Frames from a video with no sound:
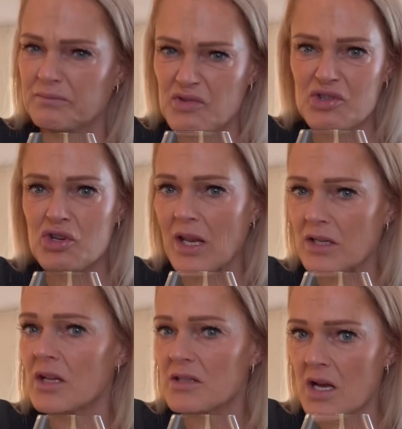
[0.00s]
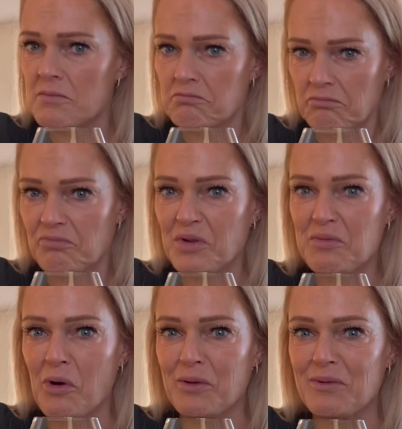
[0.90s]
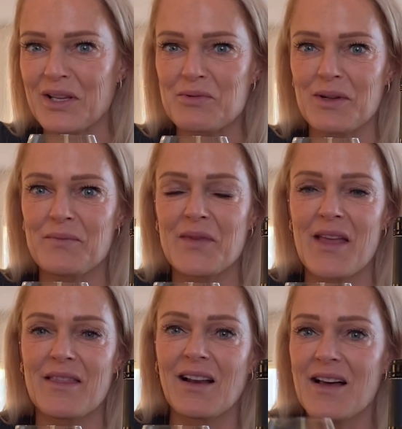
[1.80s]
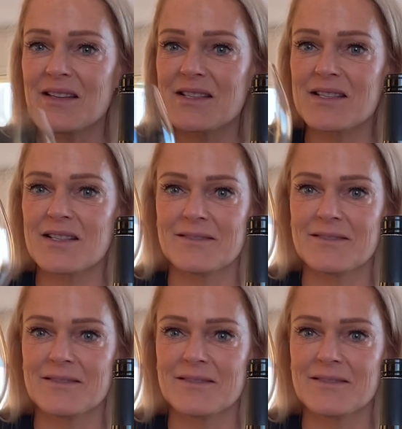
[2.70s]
Steak tartare would work well as well. And the glass,